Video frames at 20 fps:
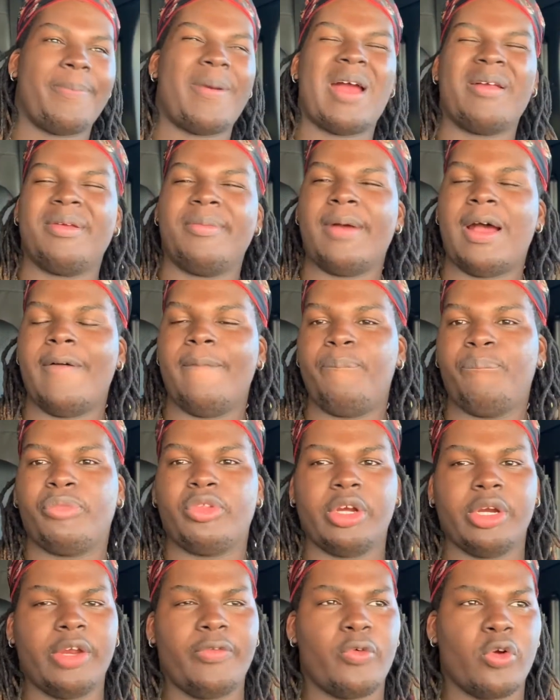probably about
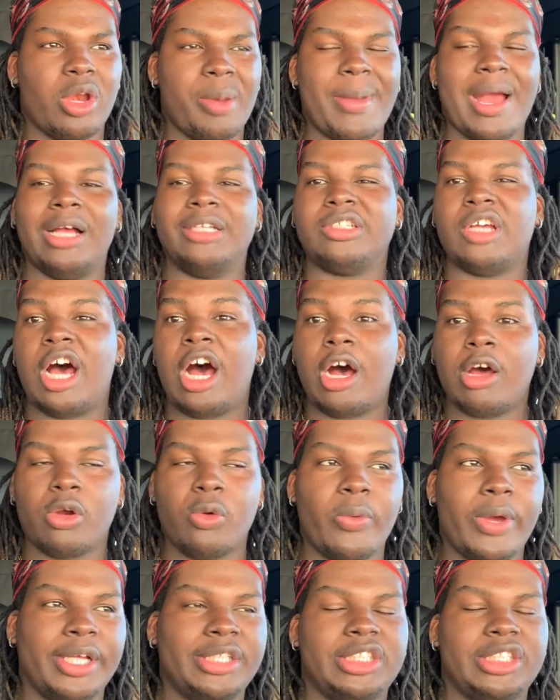30-40 miles all the way